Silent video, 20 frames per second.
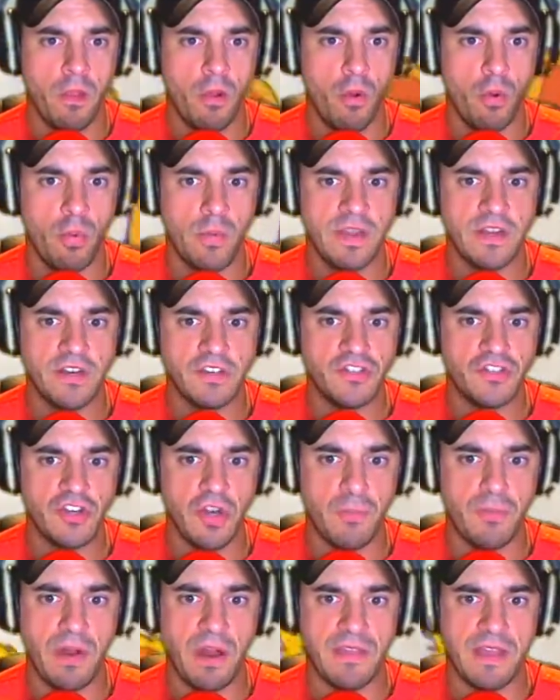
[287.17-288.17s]
Or we can just
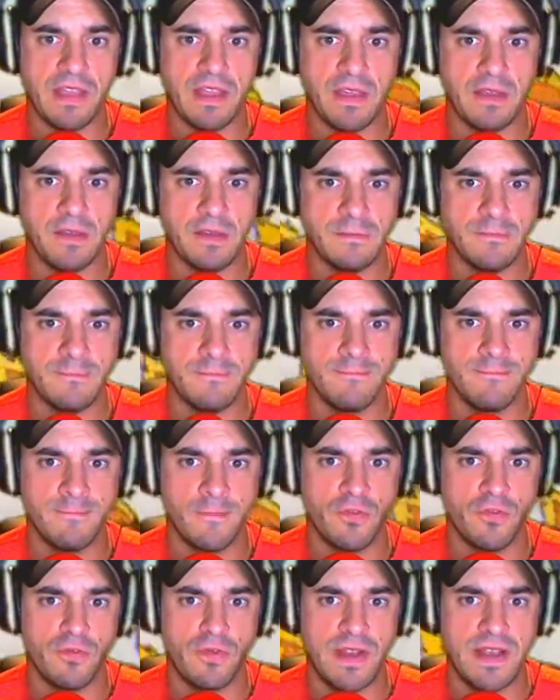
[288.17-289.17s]
jump around like a
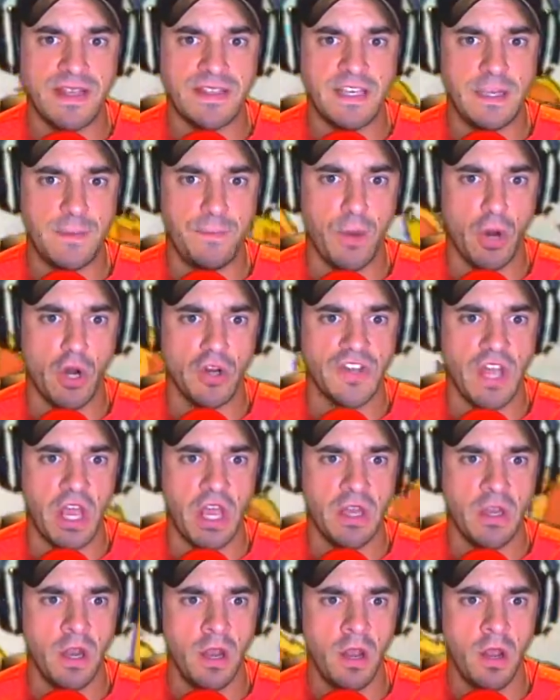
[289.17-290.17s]
crazy person.